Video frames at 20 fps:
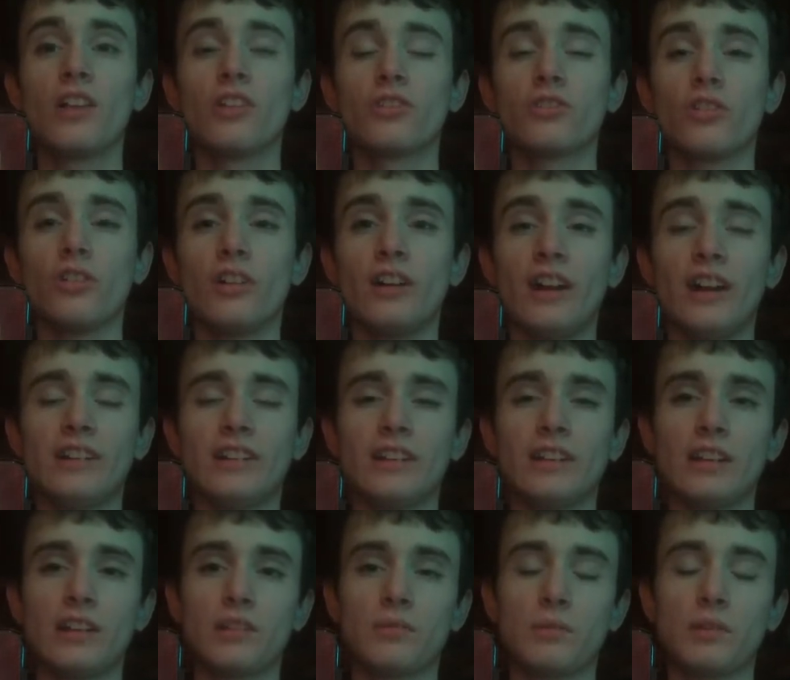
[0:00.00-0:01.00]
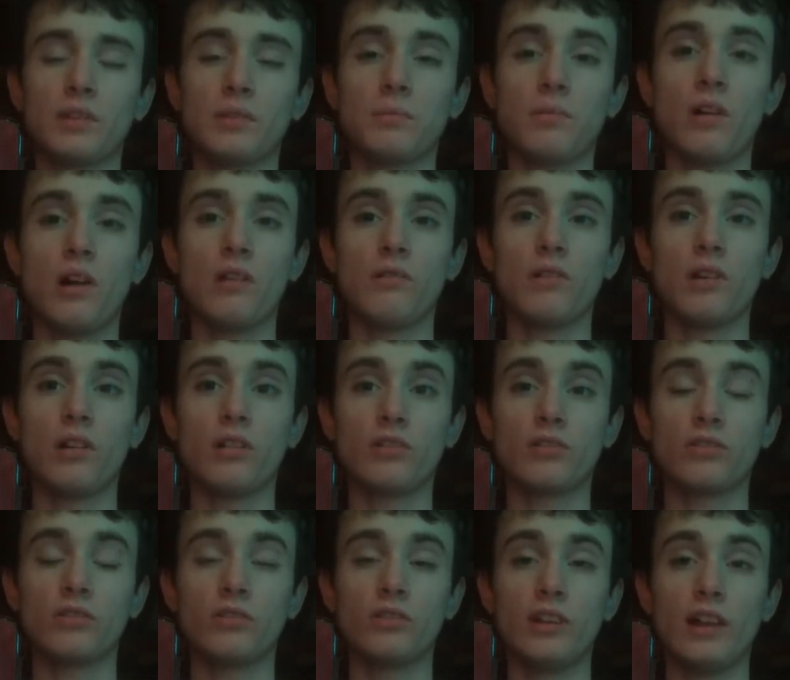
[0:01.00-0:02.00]
Sorry I didn't explain the plot wrong,
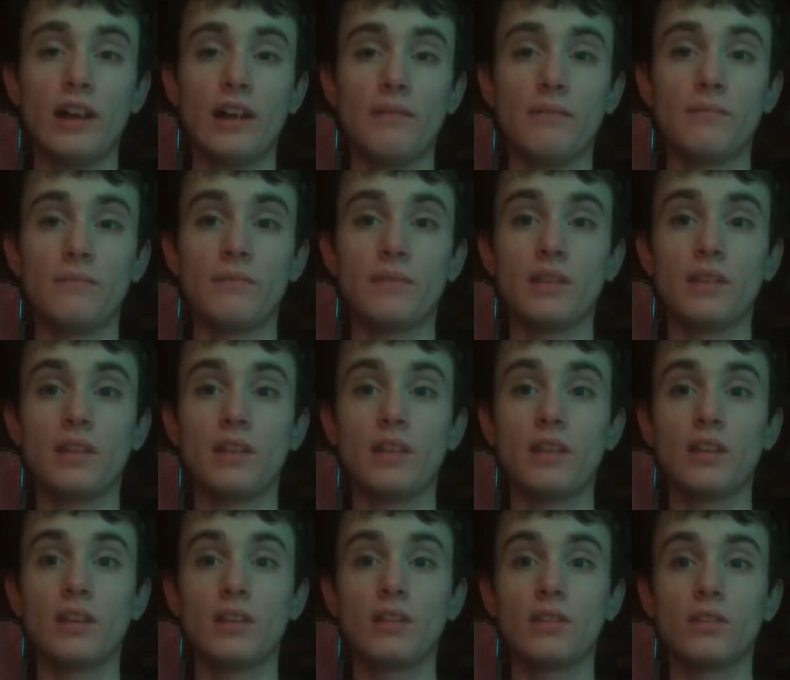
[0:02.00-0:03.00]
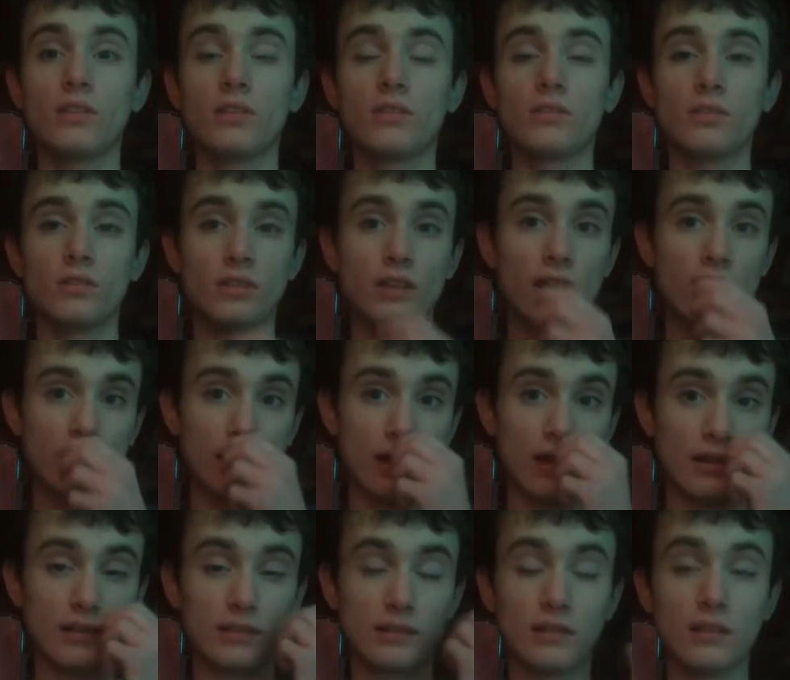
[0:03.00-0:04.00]
so yeah. So yeah,
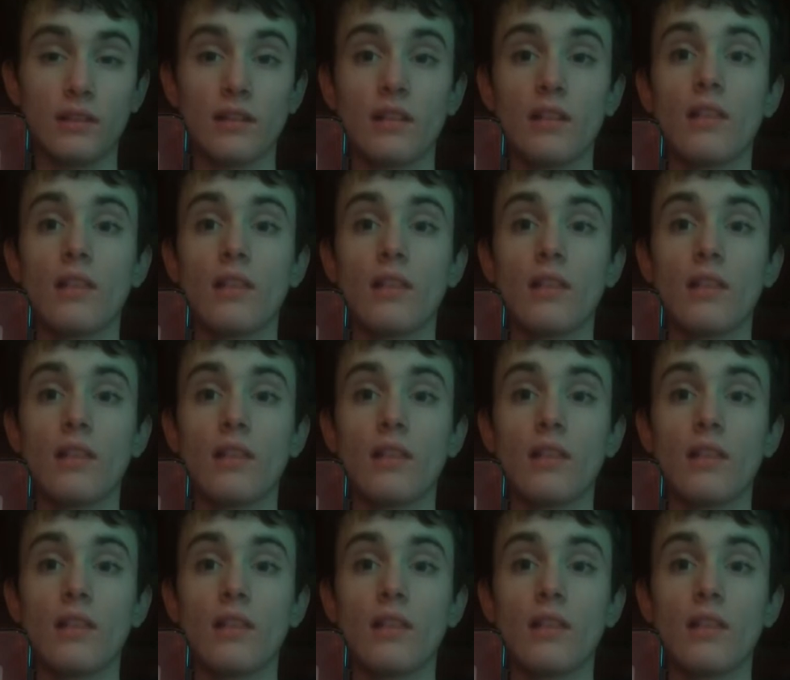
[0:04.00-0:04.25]
guys.